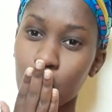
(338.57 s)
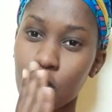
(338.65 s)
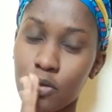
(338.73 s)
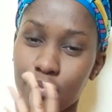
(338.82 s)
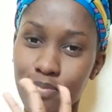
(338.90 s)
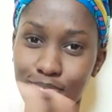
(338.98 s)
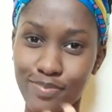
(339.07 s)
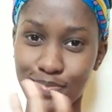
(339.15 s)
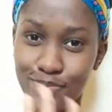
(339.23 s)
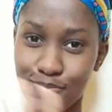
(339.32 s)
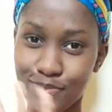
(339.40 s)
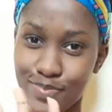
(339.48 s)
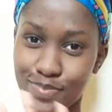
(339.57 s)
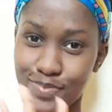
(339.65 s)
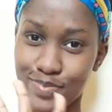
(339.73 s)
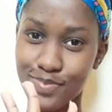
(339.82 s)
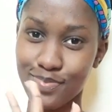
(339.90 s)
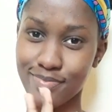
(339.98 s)
Bye
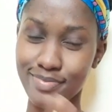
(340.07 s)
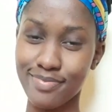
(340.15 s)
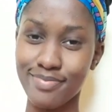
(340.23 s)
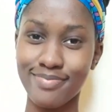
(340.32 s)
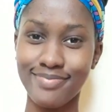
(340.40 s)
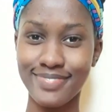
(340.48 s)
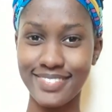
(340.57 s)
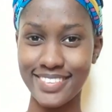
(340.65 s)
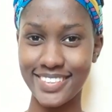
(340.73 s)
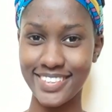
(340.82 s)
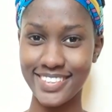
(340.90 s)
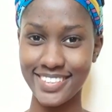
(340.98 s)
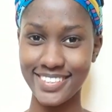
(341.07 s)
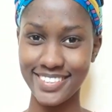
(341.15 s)
guys, see you next time.